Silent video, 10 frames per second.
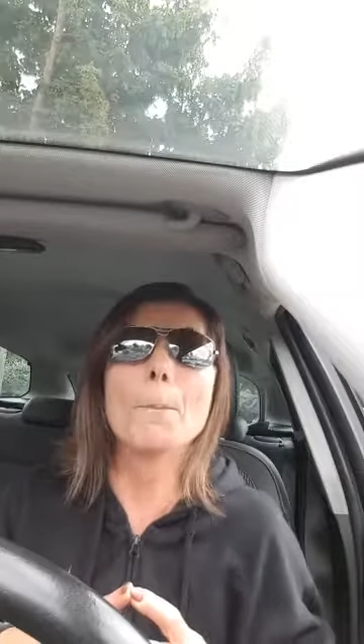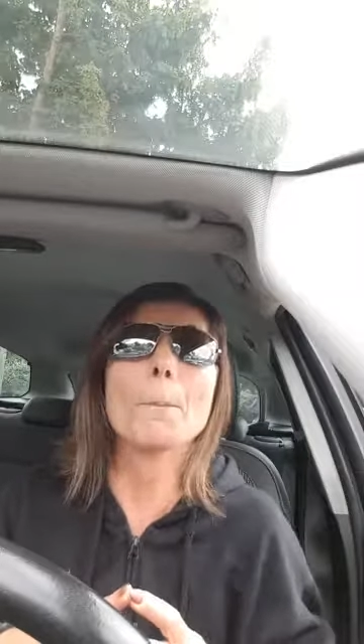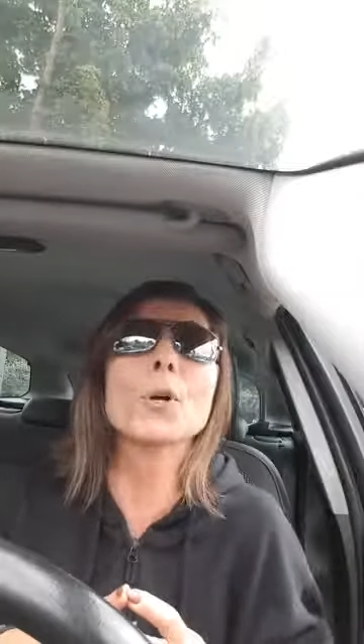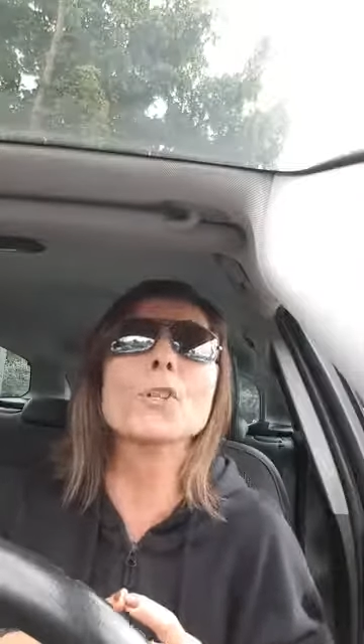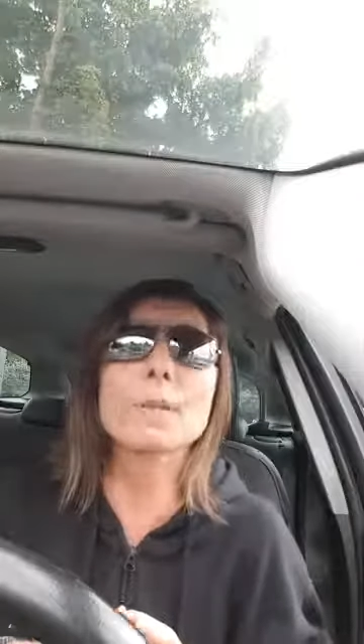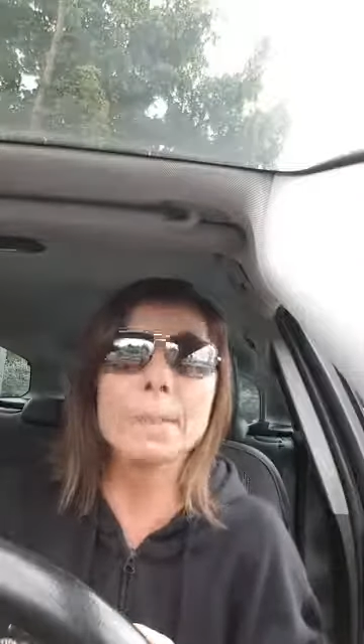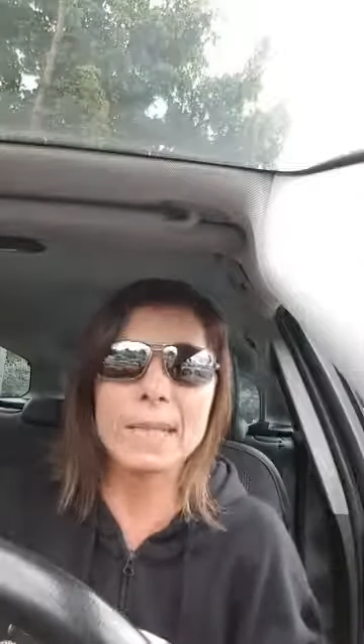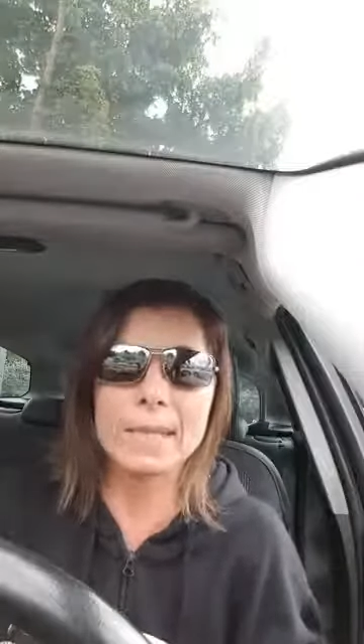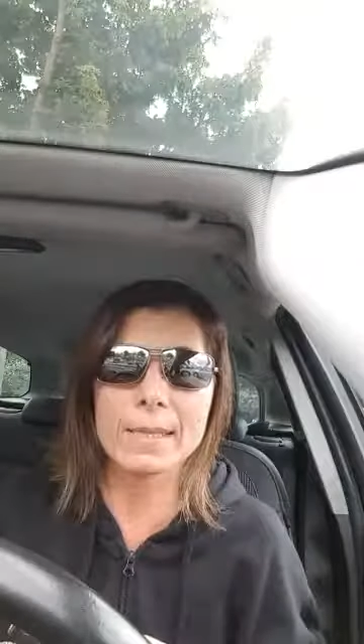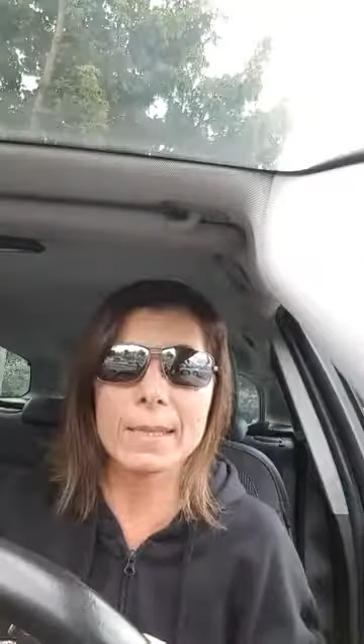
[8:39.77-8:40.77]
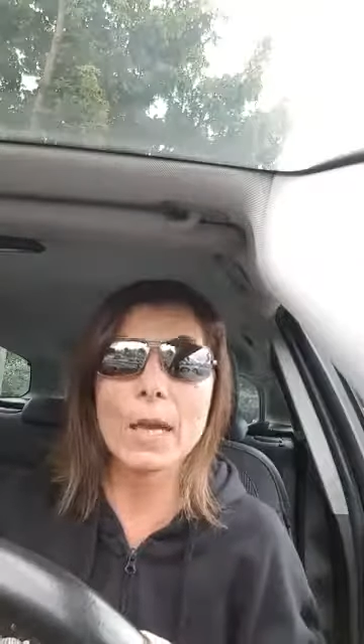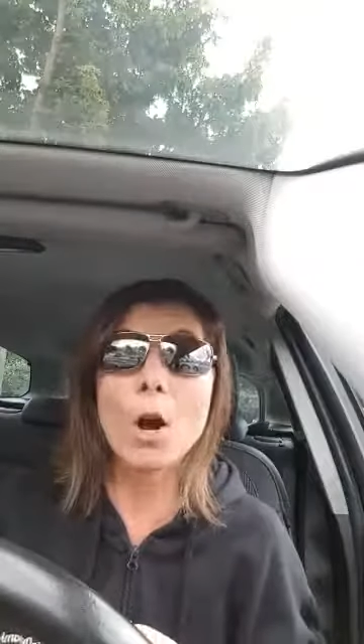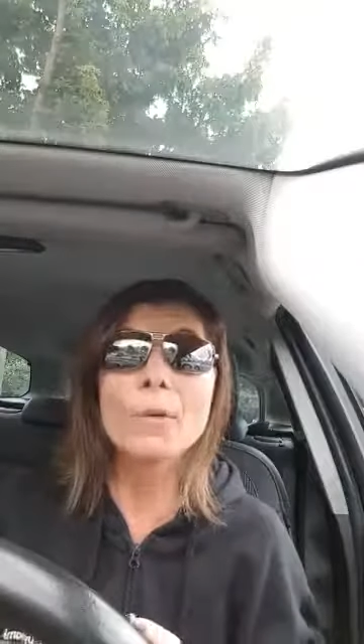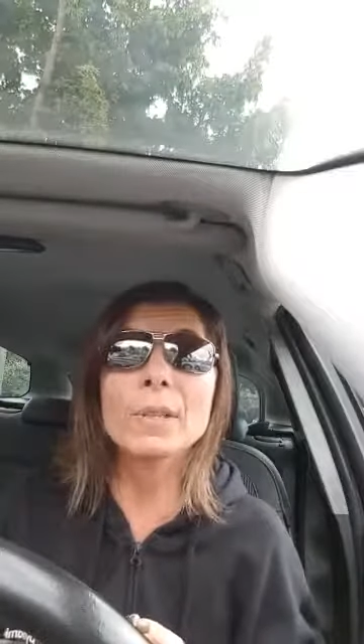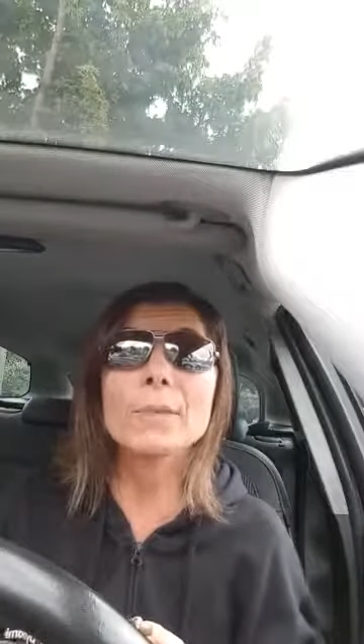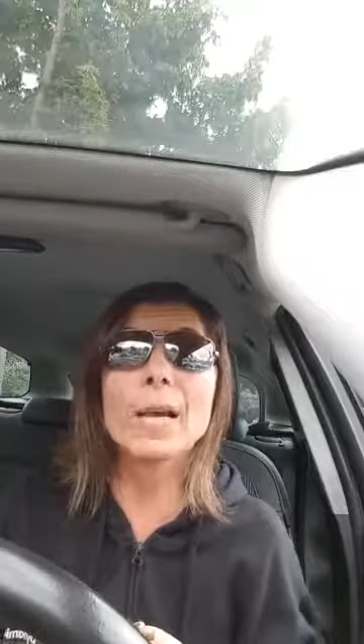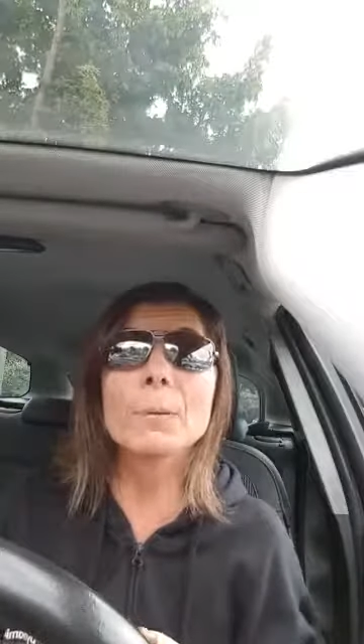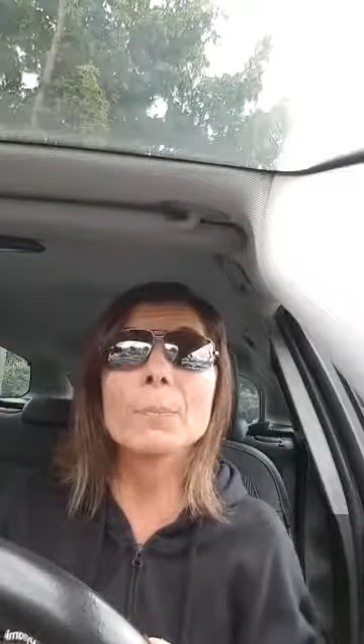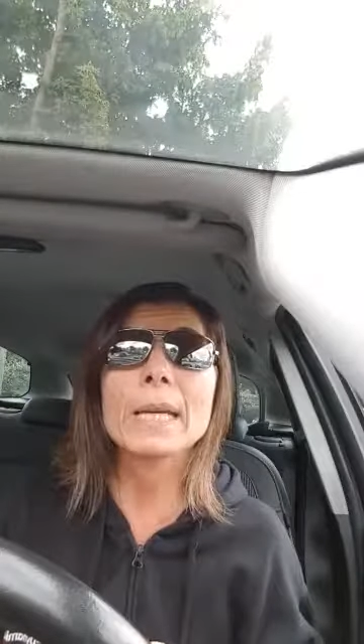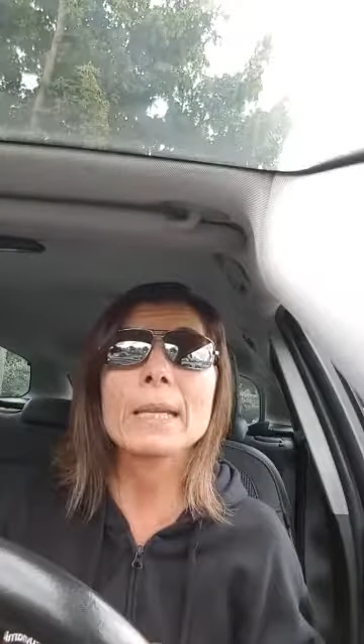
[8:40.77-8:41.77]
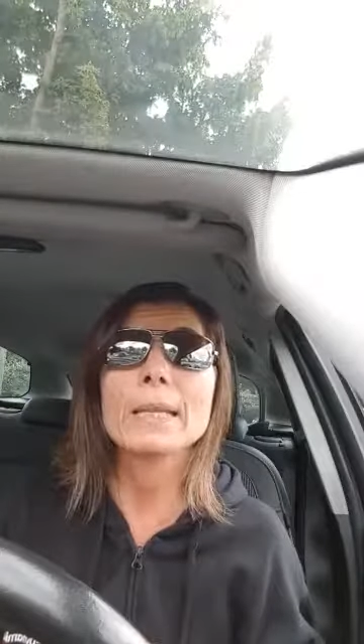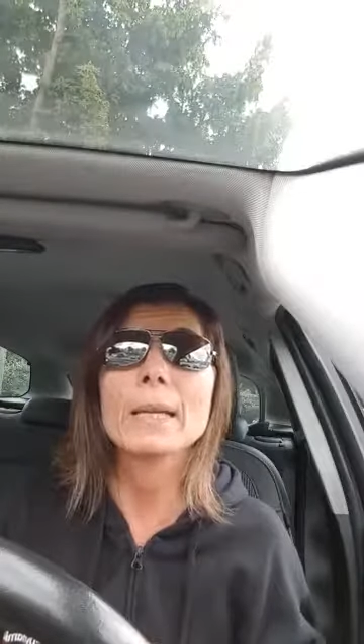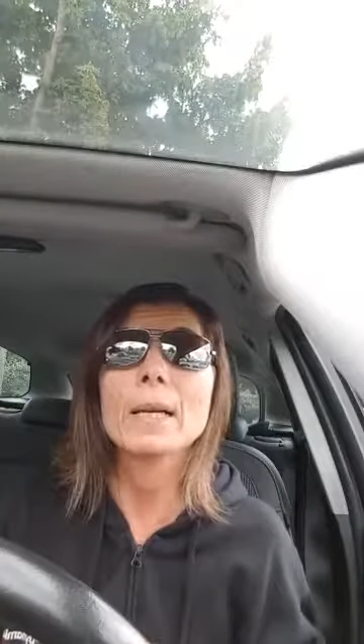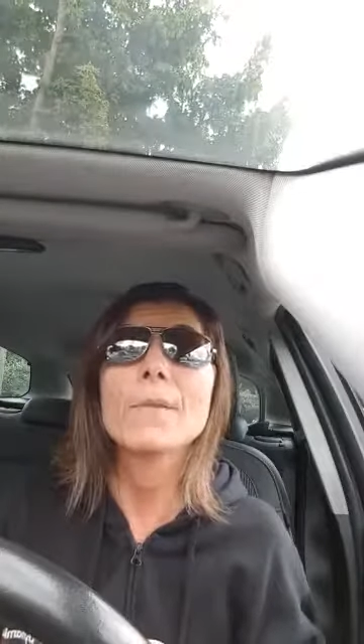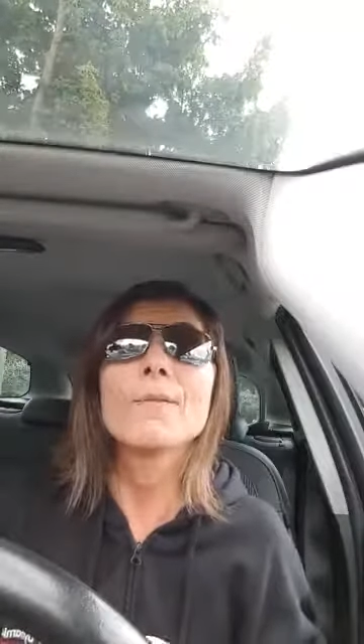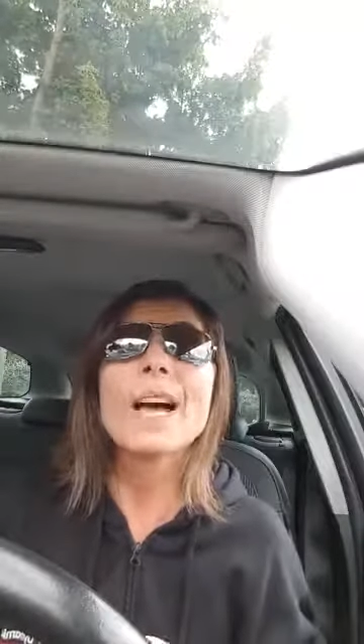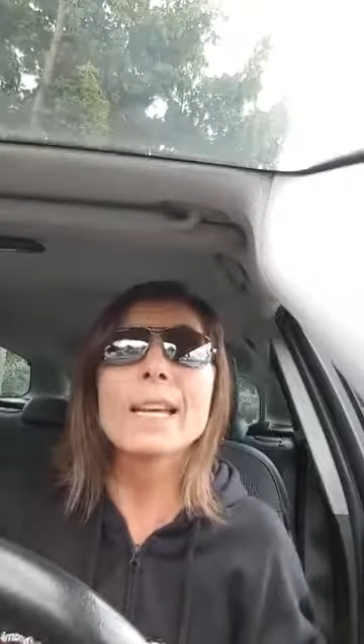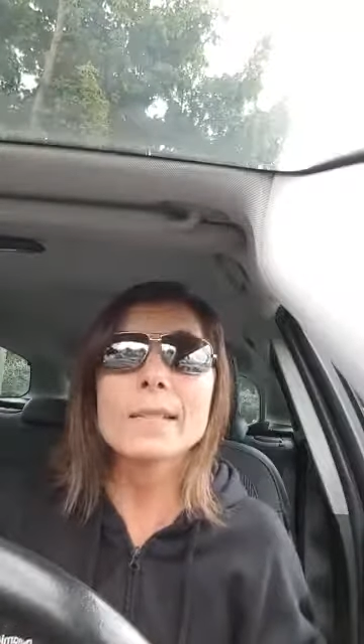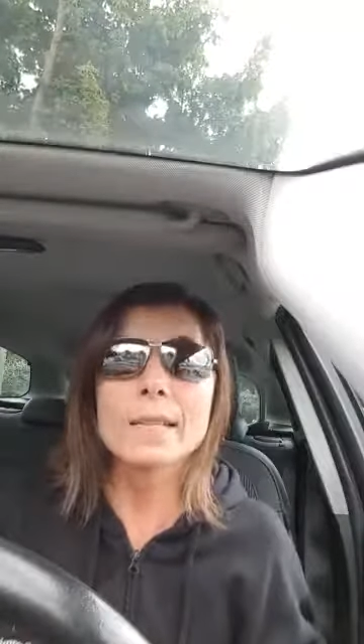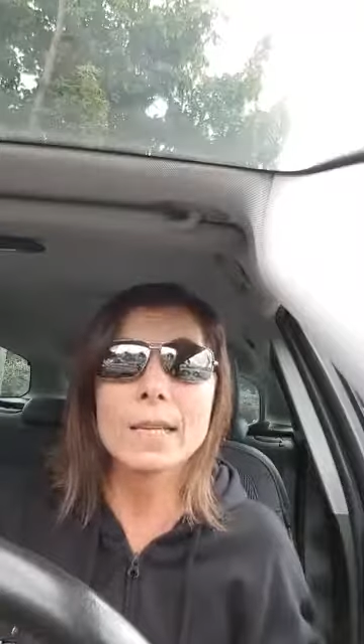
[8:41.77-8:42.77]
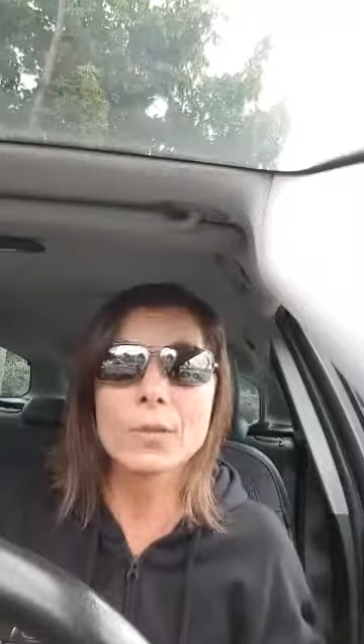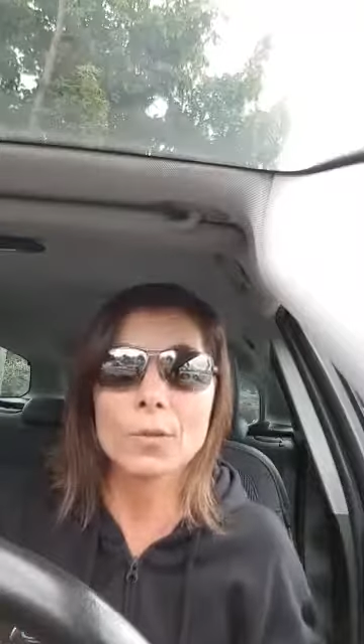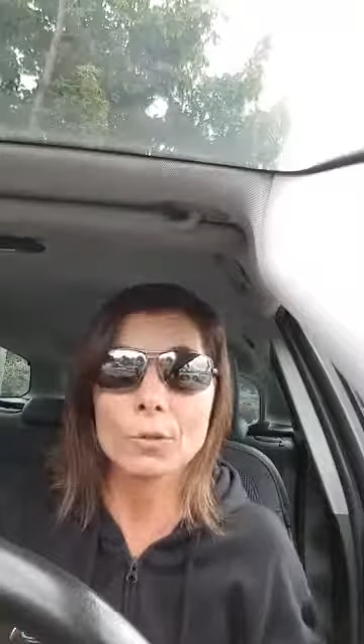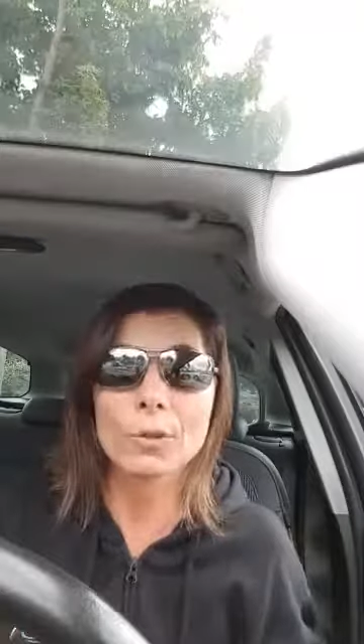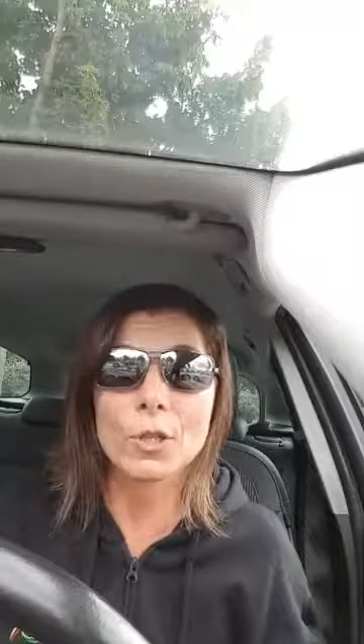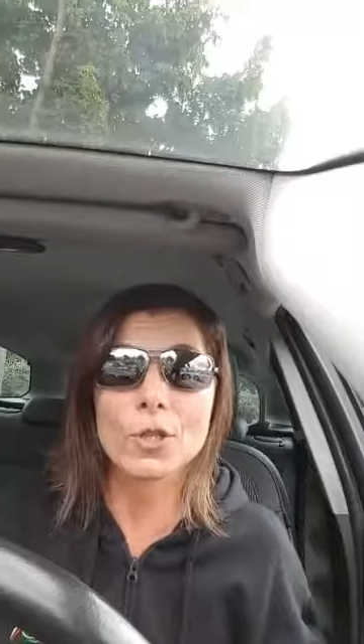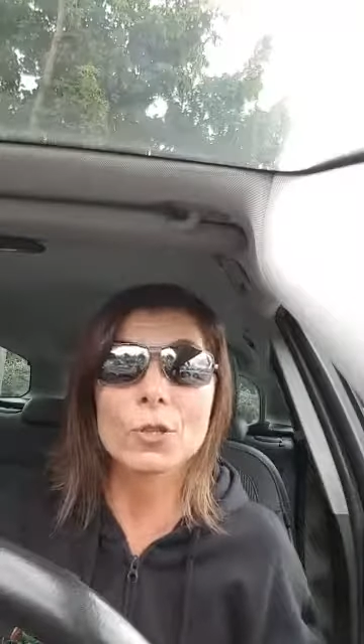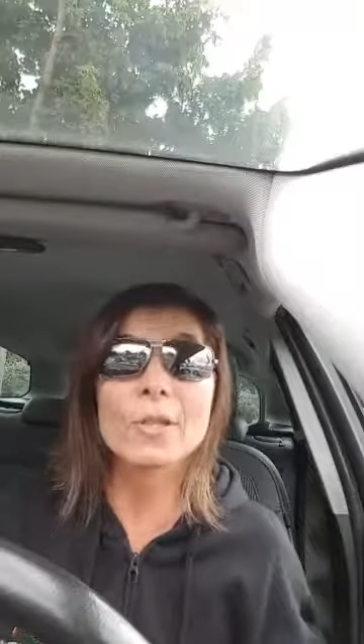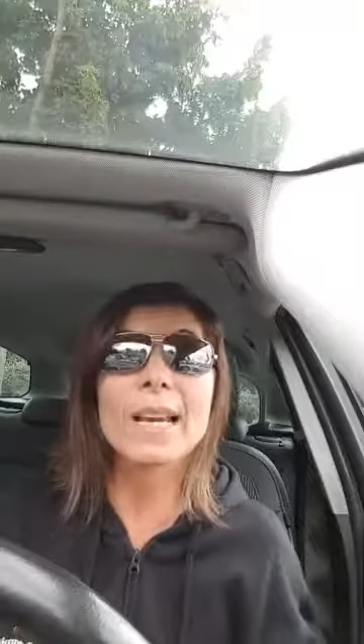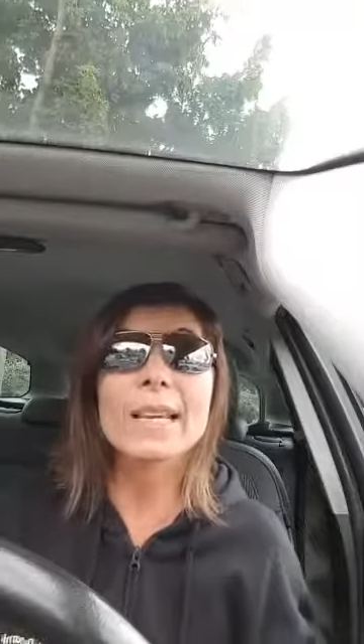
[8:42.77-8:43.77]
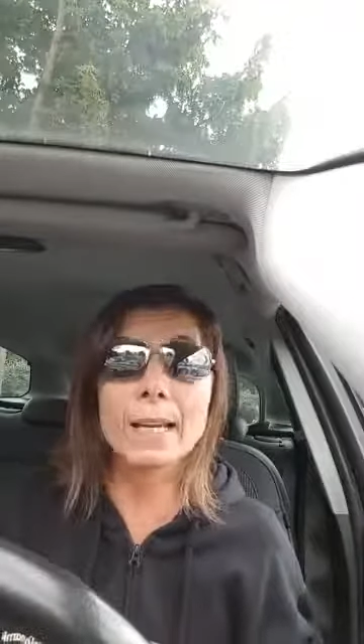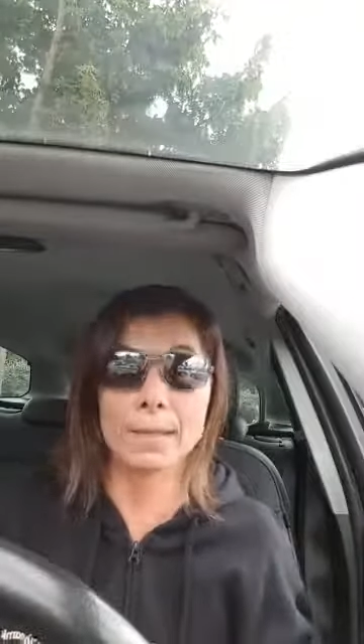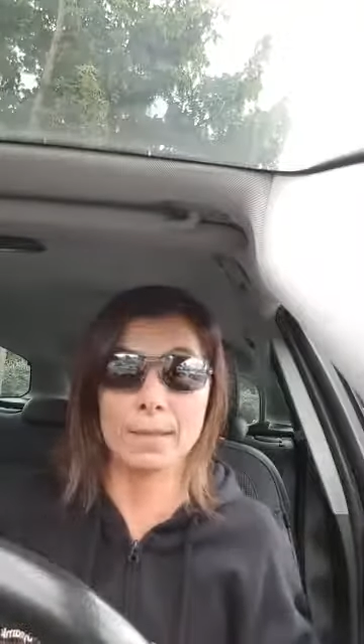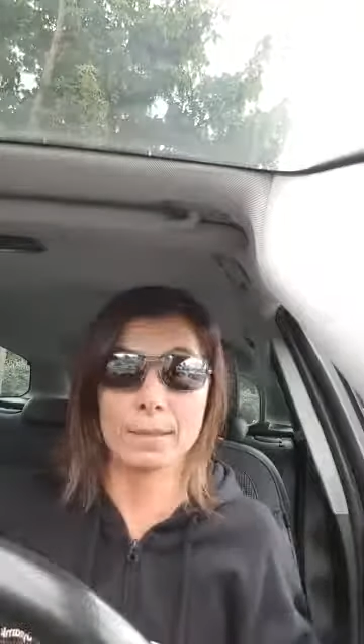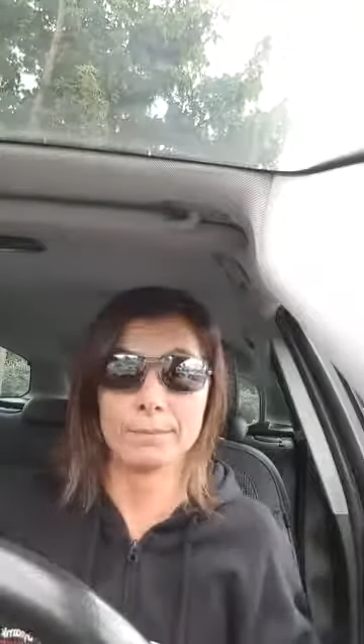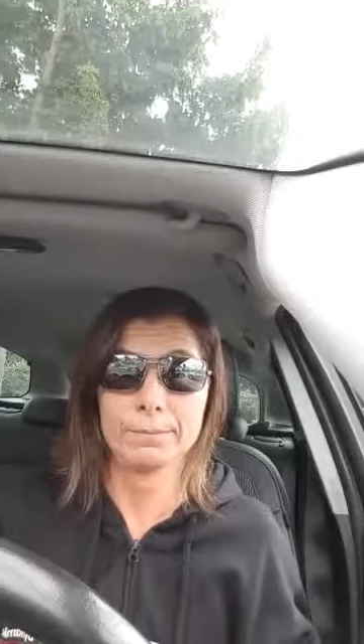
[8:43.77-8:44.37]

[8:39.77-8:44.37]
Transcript: possibility of developing very serious conditions like cancer.